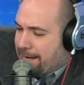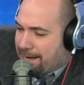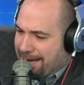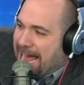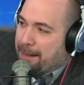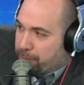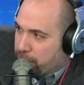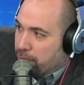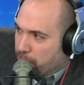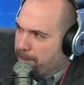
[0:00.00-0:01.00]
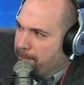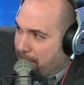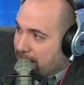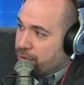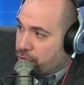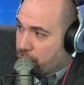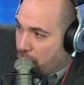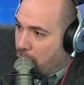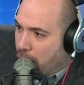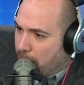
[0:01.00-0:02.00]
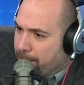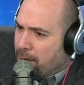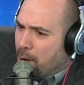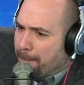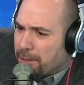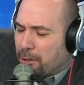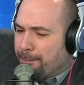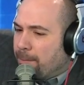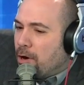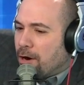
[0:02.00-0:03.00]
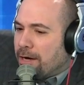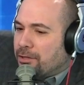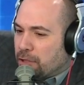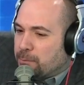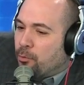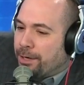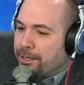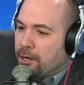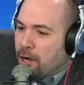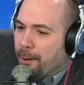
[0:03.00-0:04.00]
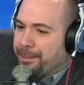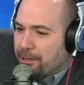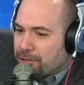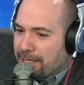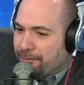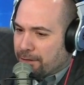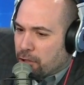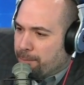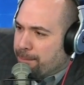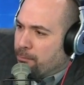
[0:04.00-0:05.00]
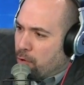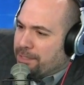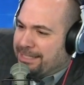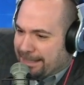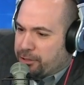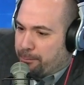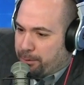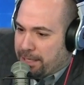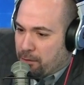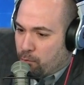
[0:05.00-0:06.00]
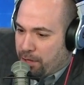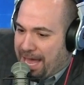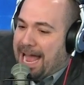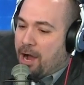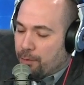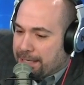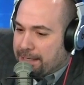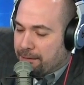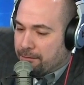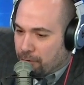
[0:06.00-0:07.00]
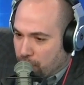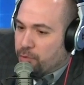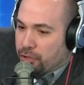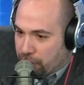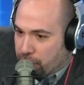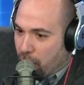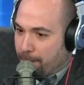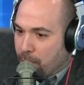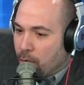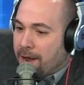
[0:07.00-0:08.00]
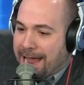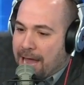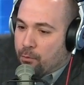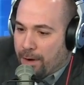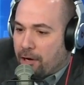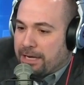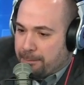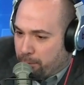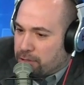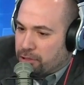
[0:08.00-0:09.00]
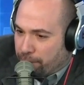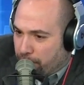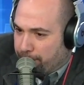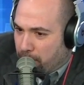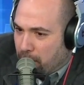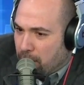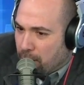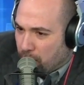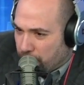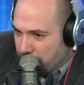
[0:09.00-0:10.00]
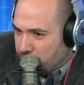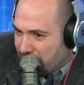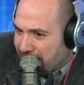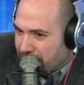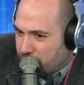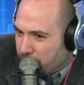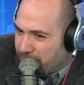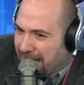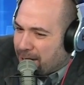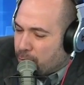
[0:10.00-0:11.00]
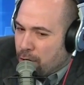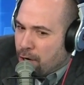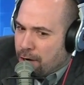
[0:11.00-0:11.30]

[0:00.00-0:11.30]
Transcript: He had an absolute monster arm, but Lamar at this point appears to have a little bit more discipline with how he uses his arm and and where he puts the football. Would you say that's true? Because I don't.